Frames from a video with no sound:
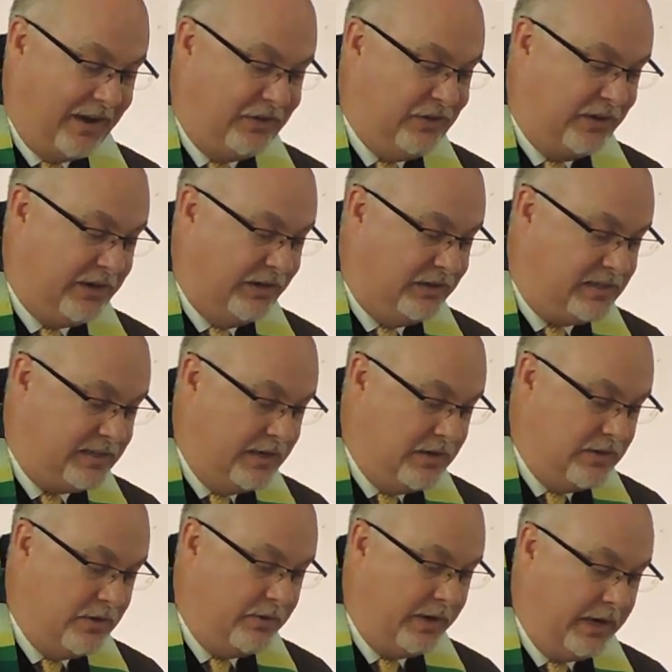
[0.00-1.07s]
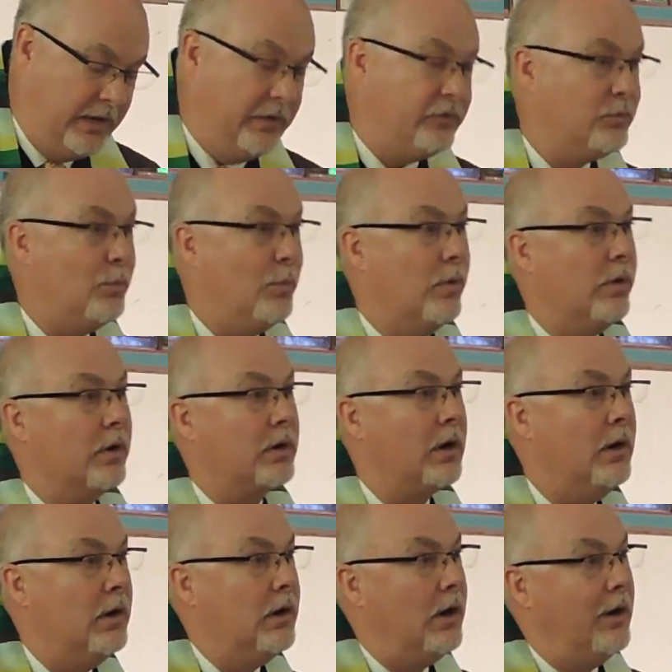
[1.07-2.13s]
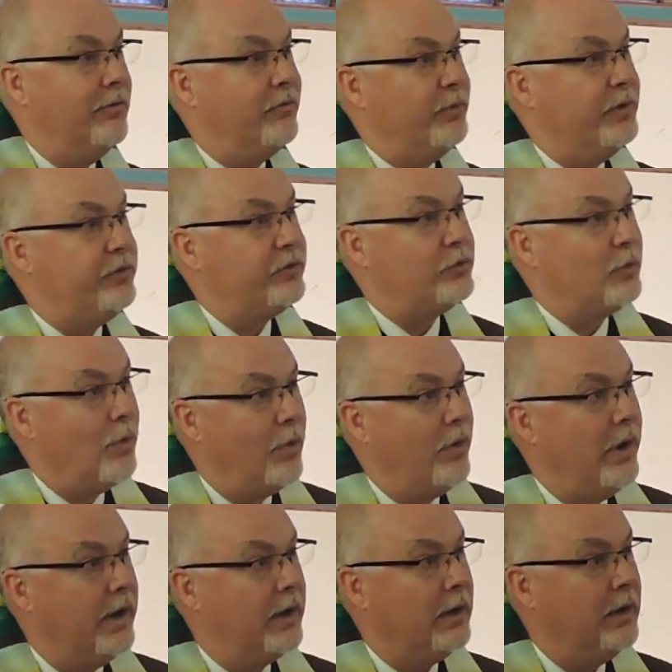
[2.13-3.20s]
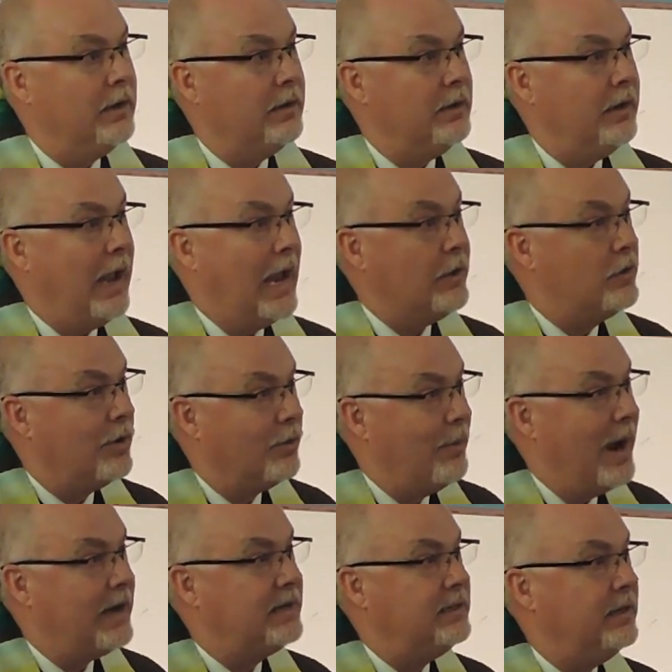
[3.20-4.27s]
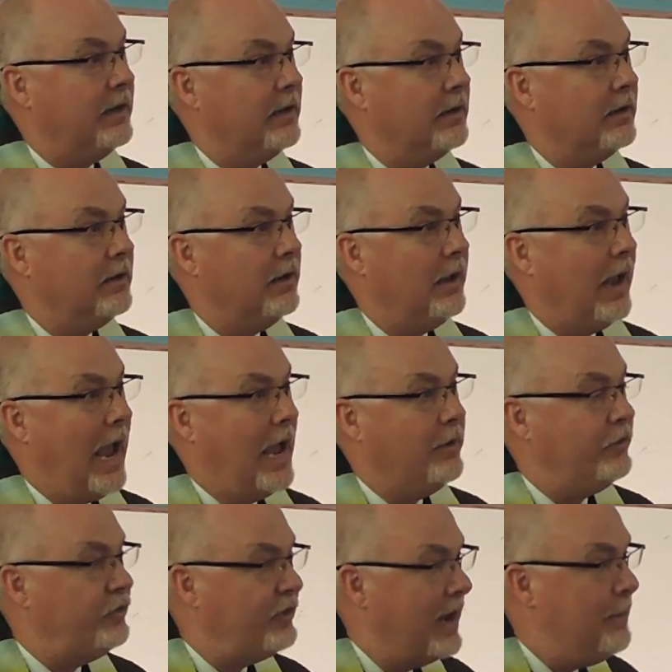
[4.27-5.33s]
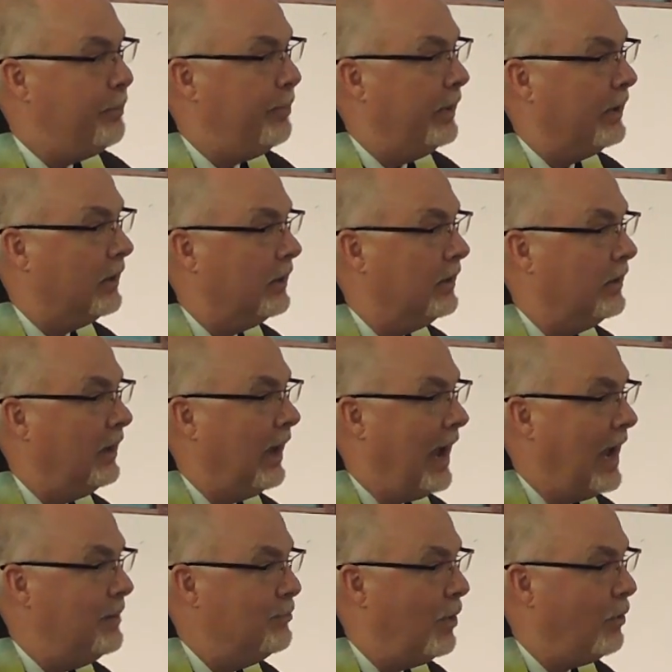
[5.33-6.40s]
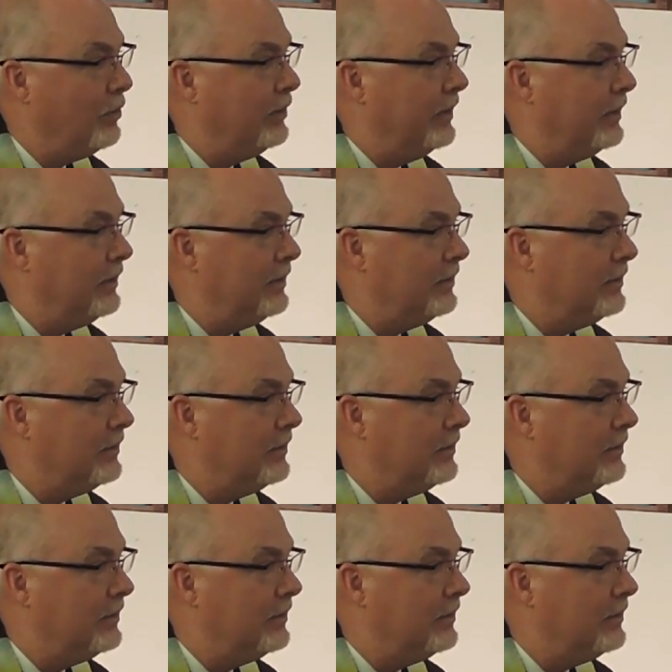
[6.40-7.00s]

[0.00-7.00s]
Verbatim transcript: God to continue his work of restoring and correcting and shaping and molding.